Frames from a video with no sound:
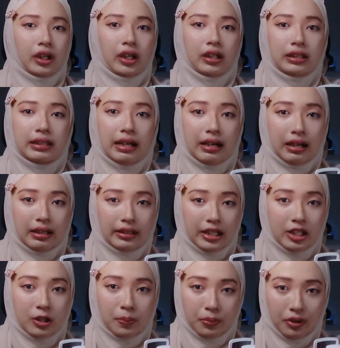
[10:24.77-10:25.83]
Okay, yeah,
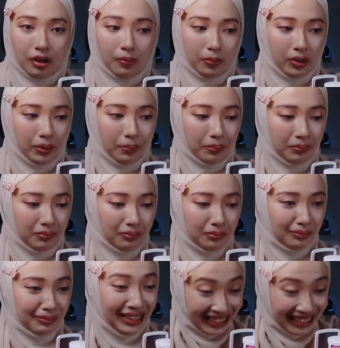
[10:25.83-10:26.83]
that's the problem.